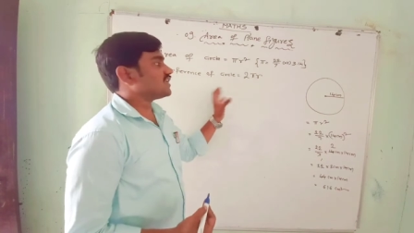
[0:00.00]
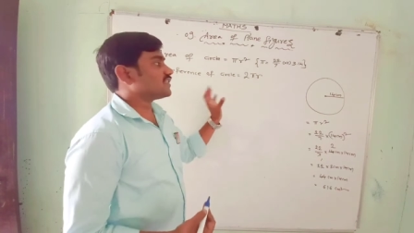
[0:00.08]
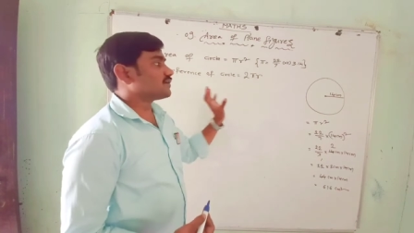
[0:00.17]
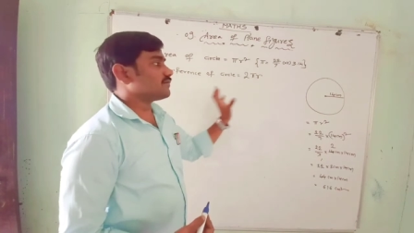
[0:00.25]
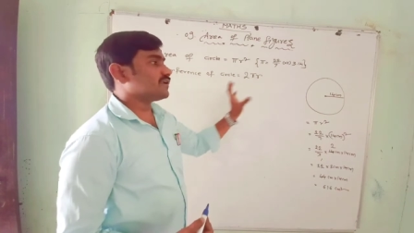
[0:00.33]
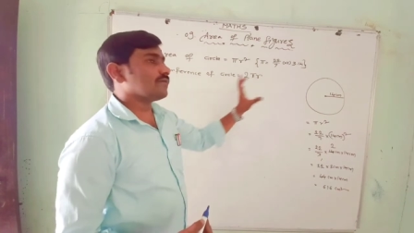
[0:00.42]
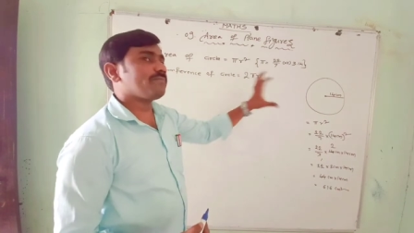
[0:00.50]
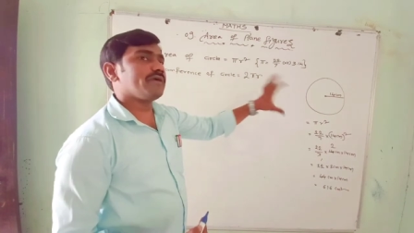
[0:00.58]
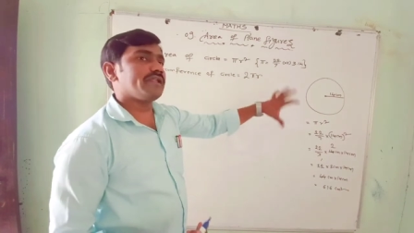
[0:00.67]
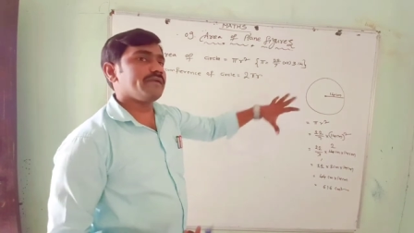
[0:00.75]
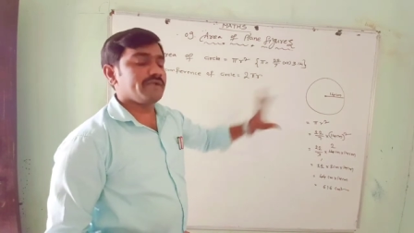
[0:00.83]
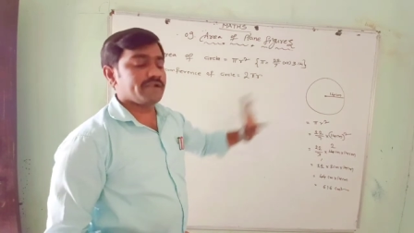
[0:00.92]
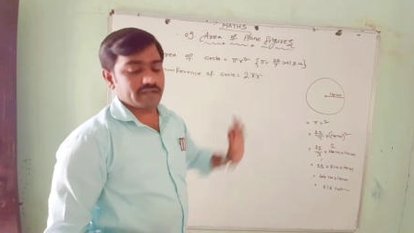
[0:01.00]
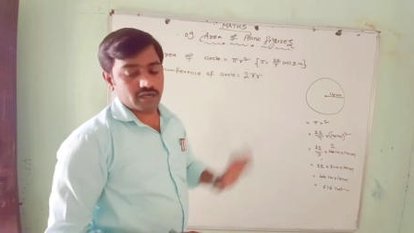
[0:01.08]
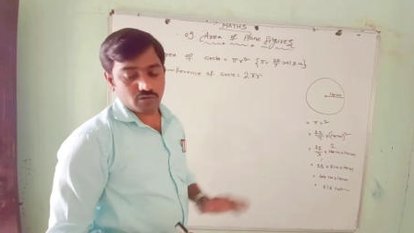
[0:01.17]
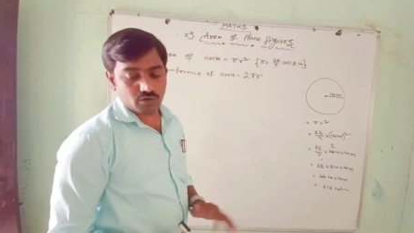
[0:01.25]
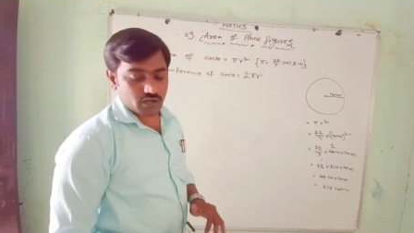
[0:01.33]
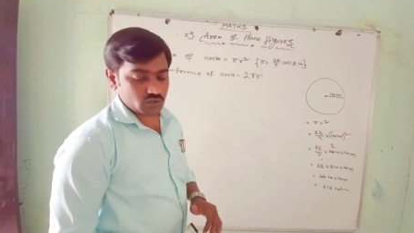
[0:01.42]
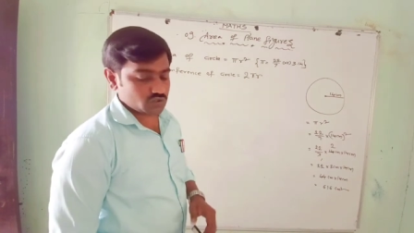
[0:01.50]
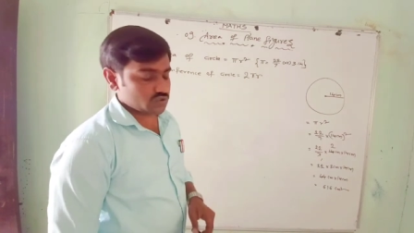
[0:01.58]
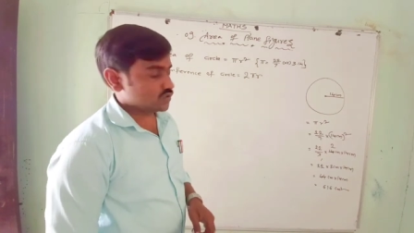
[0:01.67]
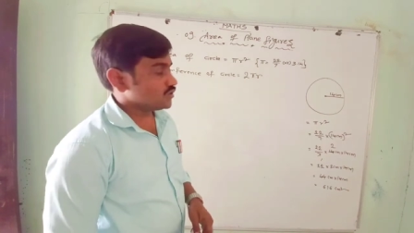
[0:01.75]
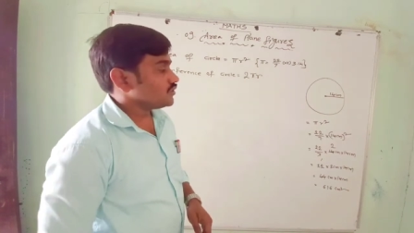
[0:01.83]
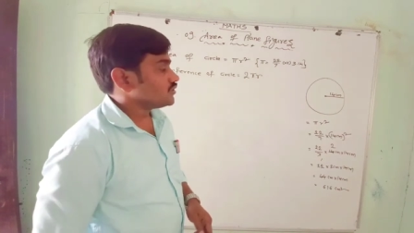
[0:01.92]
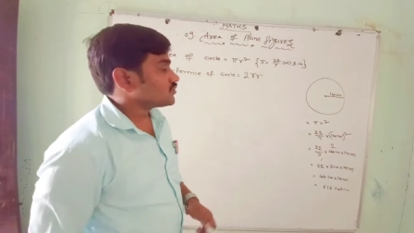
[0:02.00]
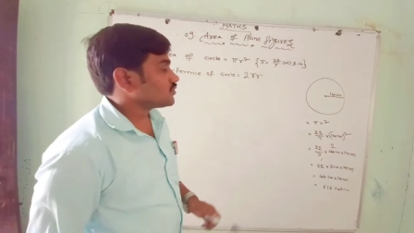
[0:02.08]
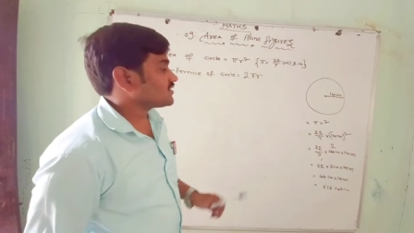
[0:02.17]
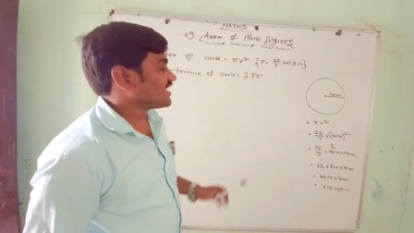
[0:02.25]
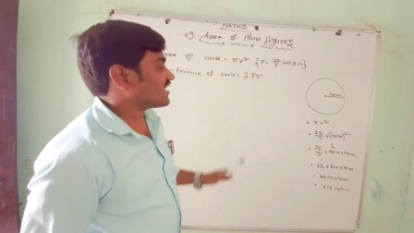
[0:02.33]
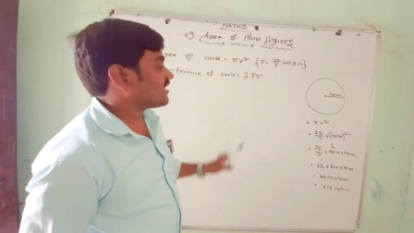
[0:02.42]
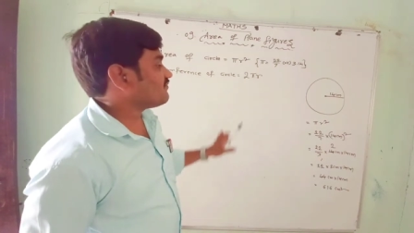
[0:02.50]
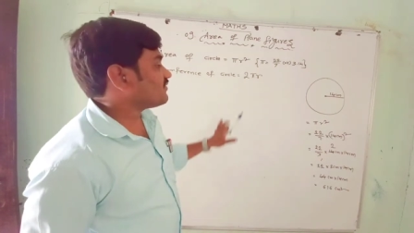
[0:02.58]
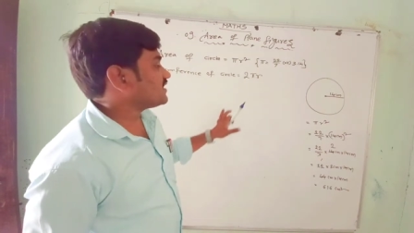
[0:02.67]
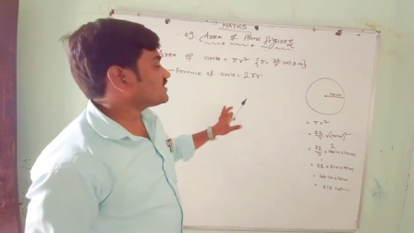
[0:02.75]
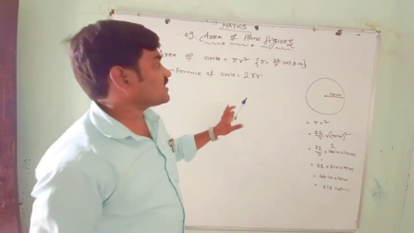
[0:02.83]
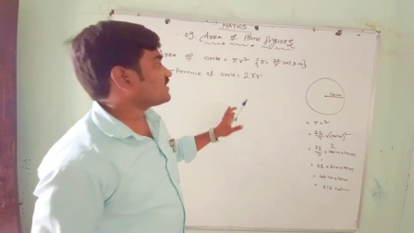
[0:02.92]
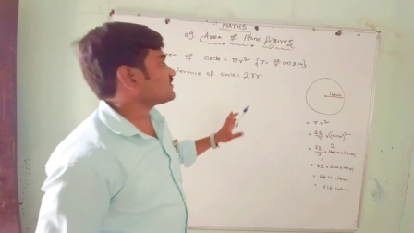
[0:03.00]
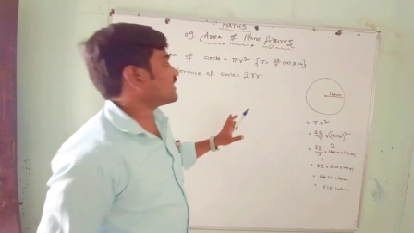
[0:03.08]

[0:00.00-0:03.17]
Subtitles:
nothing but a perimeter and kuda anochu. So circumference of